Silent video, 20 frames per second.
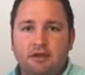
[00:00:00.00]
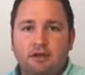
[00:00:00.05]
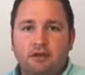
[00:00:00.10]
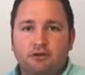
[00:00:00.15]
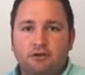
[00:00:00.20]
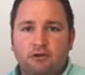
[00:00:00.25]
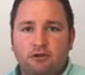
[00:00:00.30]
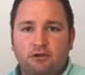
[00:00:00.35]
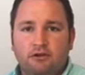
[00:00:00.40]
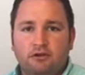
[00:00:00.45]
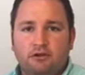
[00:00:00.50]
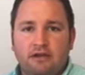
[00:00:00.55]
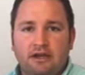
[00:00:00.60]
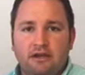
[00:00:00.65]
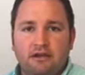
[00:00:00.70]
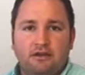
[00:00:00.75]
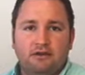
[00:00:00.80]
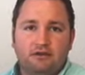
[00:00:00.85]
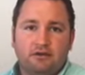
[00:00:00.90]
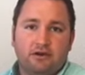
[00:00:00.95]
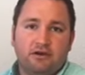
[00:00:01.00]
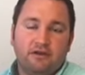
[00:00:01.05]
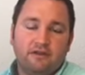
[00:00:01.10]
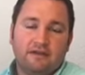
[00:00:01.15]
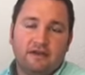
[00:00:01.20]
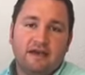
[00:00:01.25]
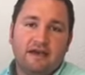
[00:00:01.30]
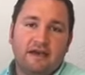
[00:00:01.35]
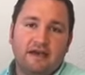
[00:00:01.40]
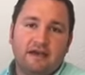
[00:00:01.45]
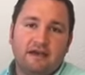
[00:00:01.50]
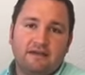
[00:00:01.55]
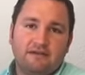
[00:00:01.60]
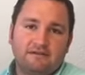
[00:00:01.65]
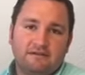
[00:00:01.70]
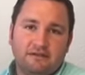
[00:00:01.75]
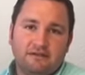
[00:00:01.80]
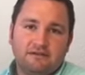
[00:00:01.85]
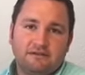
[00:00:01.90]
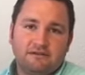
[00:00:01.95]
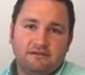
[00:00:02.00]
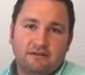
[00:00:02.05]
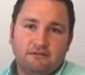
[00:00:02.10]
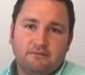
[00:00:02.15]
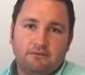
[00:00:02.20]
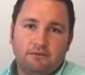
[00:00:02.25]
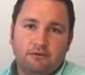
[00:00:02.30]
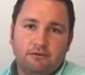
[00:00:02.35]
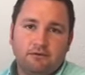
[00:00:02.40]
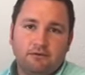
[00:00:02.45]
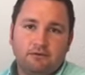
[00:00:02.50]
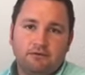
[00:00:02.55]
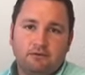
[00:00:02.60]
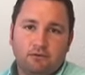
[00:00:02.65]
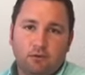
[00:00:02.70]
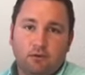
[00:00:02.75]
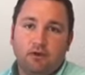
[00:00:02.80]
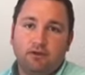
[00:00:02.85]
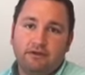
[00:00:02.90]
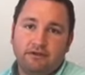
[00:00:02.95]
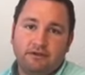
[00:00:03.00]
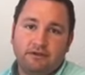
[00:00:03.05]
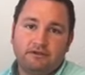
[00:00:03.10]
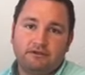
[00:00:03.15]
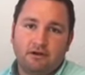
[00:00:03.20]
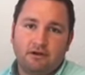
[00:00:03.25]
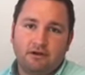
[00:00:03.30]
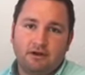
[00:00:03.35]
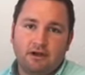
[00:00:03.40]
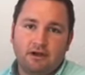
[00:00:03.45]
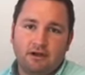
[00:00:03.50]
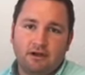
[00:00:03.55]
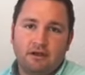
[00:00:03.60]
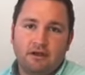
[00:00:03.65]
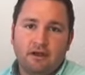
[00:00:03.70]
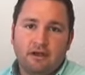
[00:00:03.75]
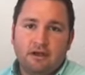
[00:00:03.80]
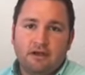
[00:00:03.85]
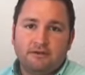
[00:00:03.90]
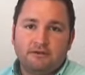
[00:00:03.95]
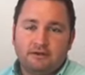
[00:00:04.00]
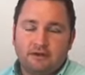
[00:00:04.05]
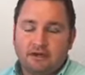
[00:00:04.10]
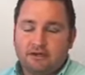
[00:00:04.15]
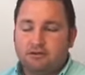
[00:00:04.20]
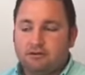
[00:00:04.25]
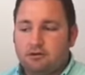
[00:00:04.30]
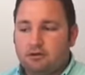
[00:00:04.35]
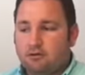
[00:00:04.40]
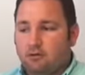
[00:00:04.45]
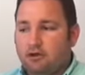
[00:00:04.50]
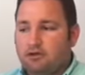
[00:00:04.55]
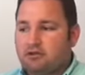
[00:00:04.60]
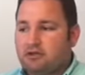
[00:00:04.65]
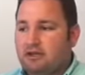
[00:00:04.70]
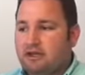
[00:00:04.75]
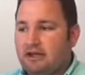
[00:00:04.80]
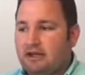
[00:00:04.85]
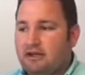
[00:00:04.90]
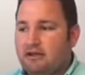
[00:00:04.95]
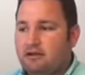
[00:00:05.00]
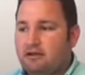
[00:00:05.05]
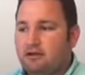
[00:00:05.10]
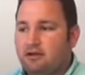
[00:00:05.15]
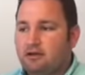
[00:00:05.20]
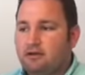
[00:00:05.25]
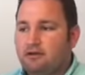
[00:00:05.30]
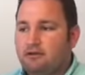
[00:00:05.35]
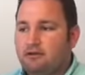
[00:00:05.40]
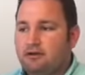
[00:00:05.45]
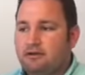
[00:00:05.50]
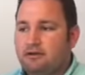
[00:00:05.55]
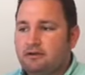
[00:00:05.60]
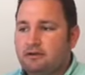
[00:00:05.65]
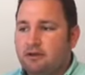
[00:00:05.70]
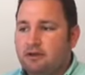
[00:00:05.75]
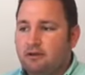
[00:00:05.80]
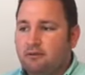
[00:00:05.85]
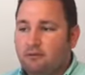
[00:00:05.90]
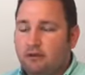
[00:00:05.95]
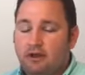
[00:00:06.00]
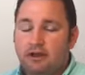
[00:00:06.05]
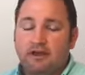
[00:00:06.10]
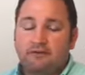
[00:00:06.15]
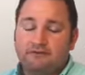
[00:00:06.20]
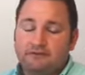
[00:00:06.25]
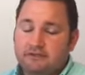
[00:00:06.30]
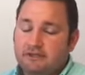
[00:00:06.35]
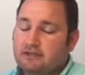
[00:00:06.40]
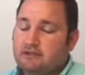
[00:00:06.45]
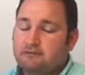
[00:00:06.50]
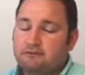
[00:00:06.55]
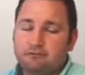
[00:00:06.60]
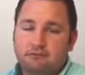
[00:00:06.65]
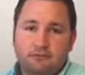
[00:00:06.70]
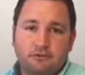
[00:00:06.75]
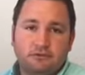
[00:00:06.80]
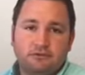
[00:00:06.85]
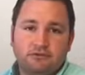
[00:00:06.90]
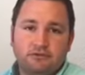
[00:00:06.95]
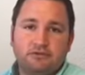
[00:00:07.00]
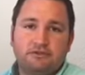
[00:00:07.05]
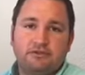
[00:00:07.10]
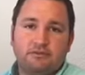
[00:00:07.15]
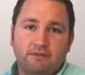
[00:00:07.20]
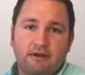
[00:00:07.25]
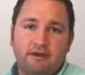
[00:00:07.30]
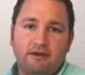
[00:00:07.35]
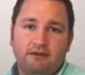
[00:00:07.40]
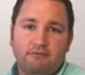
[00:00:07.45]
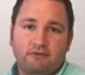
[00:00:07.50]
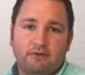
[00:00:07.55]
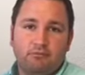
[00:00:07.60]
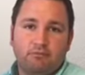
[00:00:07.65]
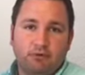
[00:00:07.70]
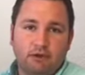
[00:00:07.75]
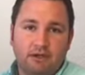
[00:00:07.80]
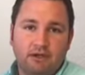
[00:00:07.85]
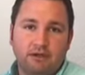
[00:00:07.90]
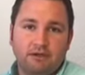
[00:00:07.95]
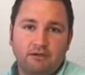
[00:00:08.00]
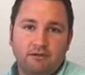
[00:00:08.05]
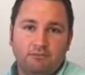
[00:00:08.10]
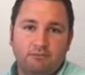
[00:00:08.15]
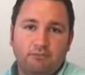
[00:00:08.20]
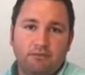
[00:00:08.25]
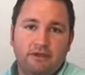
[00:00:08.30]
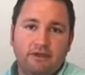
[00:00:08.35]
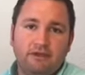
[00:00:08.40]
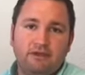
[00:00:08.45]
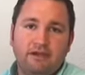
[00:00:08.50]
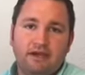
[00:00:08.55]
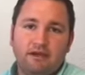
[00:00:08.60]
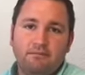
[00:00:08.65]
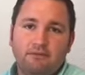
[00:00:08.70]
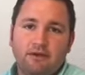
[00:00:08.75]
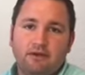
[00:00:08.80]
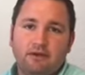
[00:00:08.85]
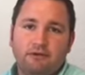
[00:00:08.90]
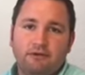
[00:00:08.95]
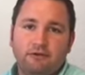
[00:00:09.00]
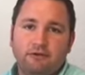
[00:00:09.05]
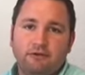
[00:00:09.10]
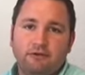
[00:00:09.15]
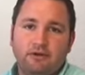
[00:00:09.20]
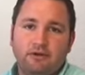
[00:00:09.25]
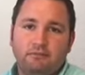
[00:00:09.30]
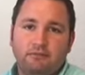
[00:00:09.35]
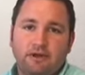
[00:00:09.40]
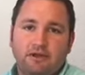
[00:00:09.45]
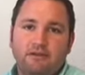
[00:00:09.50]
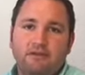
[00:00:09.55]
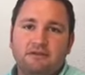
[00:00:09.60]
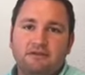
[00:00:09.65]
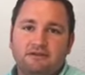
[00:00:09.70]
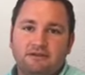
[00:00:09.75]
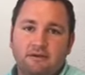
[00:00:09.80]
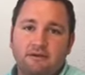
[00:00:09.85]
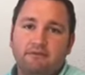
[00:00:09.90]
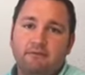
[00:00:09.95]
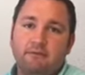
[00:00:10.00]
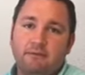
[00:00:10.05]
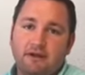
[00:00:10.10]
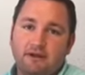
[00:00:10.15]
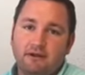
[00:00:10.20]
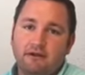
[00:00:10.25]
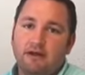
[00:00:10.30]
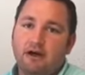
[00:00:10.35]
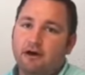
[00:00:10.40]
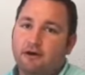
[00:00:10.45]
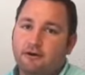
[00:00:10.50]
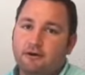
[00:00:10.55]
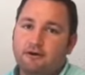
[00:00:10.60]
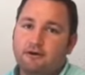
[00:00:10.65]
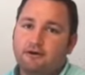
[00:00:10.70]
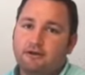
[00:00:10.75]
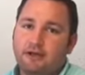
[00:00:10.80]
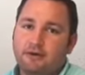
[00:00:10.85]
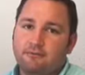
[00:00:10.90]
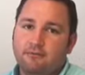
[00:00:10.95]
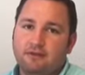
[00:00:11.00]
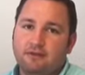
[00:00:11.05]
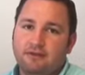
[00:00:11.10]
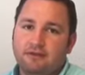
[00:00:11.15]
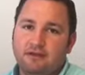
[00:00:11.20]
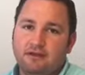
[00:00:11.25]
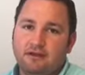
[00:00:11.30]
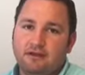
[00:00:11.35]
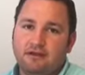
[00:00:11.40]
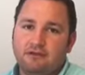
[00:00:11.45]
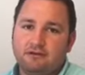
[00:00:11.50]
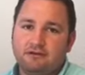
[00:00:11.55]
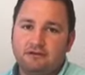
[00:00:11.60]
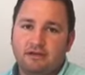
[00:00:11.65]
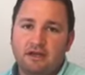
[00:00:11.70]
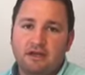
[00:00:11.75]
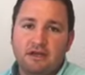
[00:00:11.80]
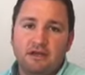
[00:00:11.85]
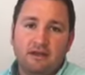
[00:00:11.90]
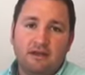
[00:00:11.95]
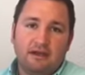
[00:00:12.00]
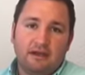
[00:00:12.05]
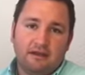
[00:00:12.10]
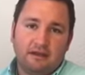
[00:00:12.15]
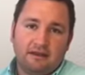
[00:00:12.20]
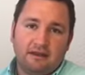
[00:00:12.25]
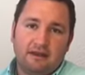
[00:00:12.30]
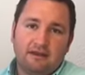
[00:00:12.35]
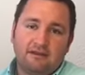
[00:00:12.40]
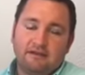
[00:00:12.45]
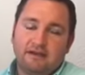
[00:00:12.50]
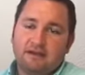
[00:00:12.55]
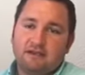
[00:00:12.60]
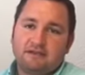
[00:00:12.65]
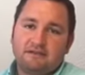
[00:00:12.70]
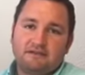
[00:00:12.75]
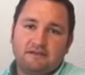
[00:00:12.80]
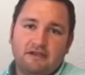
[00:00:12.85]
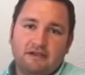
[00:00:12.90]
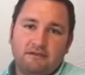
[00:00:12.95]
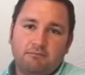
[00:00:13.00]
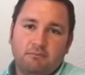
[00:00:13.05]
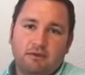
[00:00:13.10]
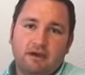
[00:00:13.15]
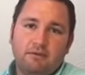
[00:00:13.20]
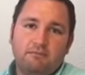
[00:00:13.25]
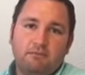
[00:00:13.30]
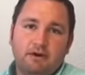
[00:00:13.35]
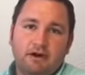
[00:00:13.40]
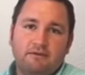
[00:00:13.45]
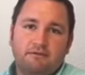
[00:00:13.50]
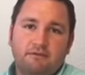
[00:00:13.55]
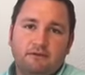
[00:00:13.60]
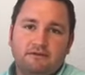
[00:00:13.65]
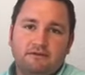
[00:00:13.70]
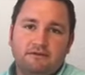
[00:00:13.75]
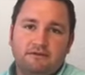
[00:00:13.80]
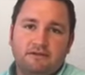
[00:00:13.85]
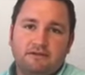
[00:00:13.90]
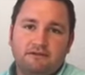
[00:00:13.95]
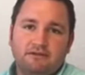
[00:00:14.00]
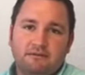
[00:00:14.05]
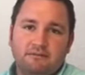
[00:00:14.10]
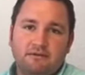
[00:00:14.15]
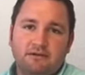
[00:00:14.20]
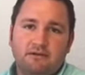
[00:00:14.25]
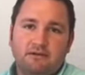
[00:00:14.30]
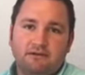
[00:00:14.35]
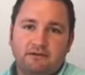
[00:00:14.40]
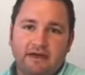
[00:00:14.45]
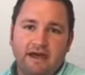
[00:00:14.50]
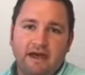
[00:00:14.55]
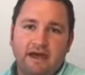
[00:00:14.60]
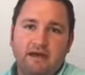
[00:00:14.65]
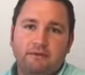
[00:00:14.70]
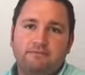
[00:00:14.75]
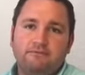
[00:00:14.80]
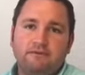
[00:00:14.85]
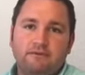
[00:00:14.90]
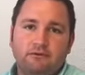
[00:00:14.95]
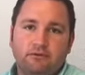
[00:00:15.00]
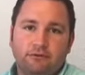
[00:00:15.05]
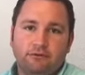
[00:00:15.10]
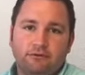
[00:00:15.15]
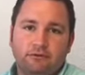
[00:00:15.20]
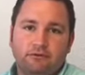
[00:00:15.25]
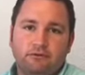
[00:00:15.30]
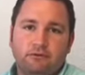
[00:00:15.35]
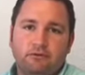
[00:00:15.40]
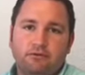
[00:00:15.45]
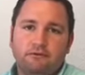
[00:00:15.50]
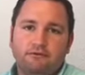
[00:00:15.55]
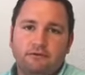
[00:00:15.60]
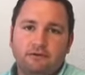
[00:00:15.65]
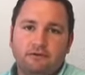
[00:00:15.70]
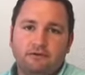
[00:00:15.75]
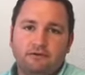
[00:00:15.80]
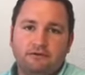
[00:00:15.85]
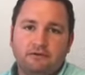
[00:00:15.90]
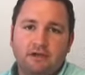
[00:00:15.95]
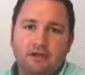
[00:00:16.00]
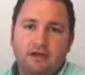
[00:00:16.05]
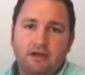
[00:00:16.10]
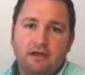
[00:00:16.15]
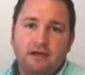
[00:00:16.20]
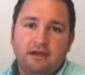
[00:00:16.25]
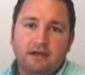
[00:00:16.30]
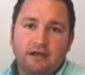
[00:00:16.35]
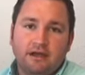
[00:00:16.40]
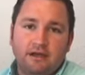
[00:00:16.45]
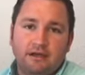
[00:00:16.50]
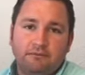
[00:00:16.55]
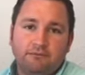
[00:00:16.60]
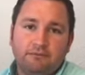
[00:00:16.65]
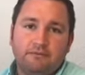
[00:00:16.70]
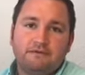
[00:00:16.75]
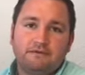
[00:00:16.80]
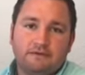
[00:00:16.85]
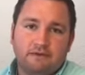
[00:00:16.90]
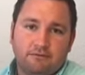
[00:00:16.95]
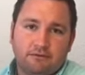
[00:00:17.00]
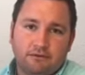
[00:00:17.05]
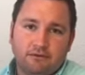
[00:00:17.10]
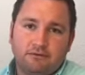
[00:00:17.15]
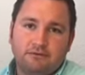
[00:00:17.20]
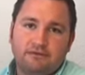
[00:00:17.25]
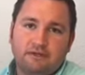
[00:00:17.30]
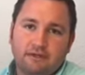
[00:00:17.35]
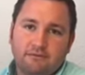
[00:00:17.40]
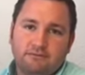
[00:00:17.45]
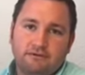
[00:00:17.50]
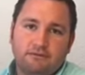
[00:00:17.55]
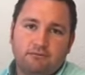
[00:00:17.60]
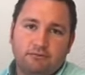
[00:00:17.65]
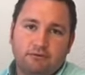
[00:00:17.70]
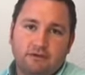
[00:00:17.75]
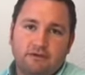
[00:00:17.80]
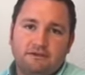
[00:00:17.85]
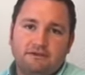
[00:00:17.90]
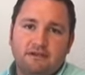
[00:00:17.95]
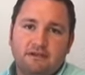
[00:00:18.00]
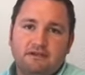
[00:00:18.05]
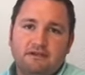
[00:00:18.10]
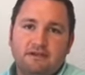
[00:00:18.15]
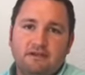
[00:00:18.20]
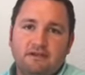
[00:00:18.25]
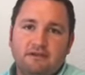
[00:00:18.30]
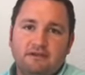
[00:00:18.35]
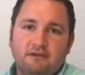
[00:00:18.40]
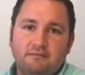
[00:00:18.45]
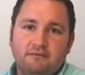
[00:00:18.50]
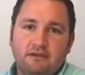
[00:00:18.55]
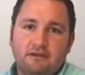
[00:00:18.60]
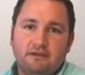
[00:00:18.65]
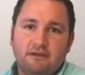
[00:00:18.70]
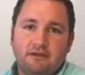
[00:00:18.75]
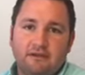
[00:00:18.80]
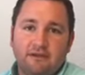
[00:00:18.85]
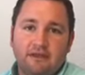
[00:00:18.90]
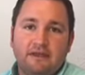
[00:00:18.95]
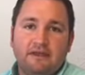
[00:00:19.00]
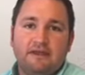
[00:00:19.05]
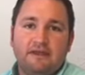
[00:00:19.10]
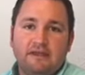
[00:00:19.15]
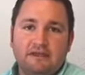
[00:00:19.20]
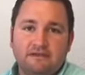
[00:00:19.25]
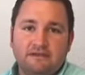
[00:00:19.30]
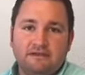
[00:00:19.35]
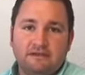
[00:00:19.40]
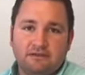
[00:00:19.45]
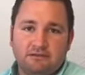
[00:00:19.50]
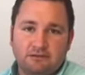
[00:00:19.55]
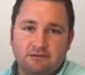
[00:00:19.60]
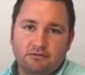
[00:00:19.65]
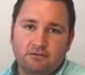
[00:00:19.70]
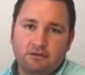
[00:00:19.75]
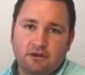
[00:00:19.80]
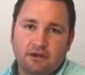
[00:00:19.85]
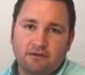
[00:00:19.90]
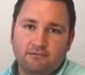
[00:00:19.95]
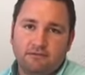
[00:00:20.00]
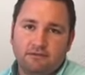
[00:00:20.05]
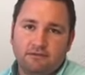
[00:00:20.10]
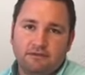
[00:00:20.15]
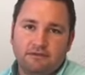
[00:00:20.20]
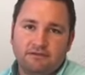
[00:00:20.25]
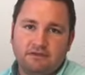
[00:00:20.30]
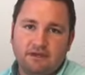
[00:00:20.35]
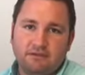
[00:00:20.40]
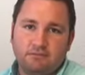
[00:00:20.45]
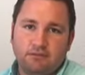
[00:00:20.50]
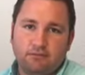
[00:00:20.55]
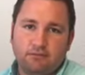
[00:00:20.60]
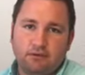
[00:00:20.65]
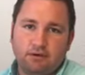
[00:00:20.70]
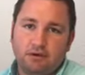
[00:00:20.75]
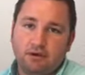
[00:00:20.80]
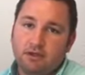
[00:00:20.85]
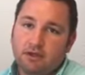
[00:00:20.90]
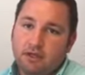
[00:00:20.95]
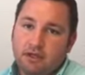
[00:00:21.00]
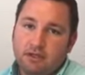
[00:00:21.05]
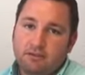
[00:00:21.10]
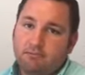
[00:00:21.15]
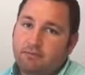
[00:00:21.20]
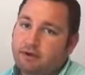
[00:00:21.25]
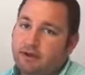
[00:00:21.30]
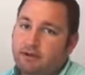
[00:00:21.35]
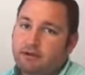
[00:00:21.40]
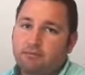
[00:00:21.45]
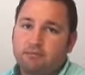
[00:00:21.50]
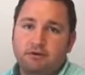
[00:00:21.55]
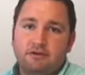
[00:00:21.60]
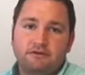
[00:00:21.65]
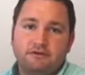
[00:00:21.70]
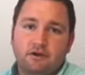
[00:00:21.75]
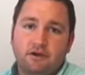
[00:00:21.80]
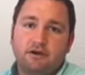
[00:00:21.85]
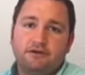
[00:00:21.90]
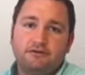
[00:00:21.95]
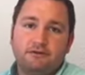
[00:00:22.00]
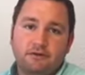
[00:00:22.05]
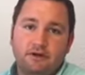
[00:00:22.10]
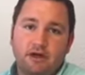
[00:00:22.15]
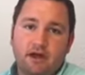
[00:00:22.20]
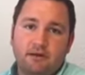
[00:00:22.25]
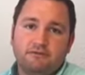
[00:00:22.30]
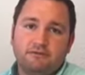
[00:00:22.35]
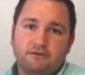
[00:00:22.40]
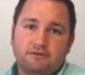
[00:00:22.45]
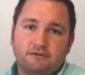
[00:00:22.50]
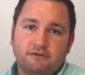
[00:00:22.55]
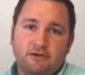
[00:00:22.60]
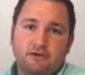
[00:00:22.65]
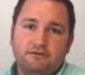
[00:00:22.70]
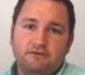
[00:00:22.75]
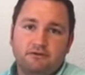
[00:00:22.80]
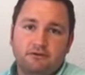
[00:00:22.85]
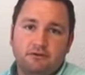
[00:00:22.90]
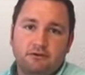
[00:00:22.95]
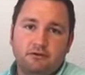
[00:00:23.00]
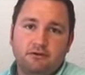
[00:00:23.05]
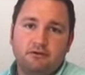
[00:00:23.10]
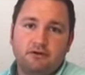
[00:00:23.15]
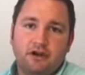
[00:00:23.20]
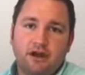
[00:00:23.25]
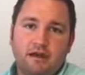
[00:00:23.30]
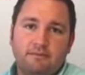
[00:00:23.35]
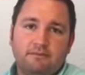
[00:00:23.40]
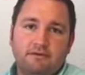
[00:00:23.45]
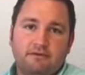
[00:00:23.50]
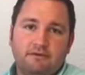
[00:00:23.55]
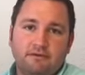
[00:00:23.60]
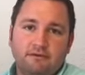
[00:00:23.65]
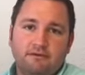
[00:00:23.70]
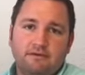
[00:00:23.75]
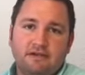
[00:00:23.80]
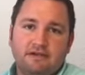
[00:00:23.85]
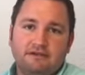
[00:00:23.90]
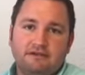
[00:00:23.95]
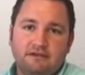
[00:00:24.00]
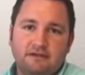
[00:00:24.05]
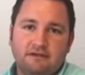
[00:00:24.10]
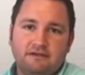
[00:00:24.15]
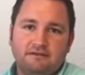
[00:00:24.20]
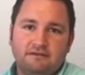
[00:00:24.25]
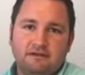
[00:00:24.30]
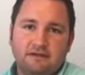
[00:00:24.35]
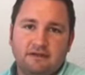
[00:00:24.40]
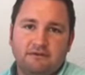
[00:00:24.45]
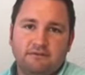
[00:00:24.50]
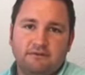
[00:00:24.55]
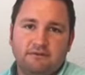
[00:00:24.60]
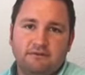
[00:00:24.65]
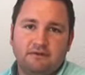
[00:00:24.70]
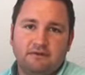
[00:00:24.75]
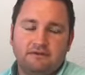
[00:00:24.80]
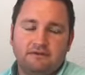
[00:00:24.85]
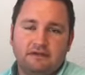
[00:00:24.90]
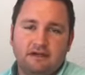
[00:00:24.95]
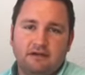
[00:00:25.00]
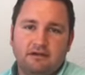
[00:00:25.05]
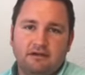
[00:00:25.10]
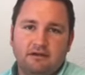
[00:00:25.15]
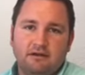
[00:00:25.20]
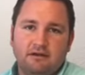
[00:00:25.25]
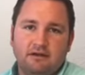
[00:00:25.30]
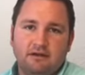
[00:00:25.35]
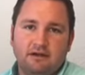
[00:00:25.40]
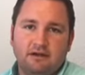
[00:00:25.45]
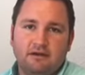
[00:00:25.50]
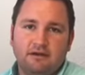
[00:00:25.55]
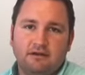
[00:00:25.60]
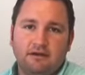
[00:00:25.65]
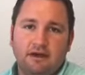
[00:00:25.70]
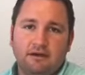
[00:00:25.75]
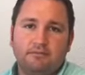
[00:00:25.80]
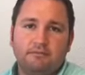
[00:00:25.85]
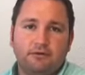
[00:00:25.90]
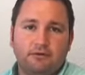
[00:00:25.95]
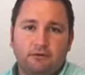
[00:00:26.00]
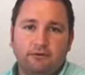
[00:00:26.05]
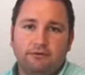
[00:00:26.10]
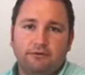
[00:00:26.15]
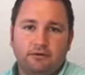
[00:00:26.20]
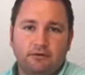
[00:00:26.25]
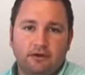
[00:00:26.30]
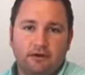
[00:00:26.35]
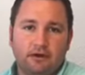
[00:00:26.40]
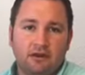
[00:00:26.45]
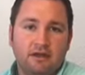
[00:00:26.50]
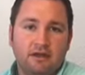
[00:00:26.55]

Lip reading: you're getting a dog that has some of those qualities already. So to answer your question, can any dog do it? Well, I've seen just about every breed be a diabetic alert dog, but I think some of them had a lot harder time with it than others. And again, like I said, my preference tends to be the labs, the golden retrievers, some of those types of breeds. They tend to be the easiest to train for this type of work. But other breeds are also an option. So as you're doing your aptitude testing and stuff, if you decide to adopt an older dog,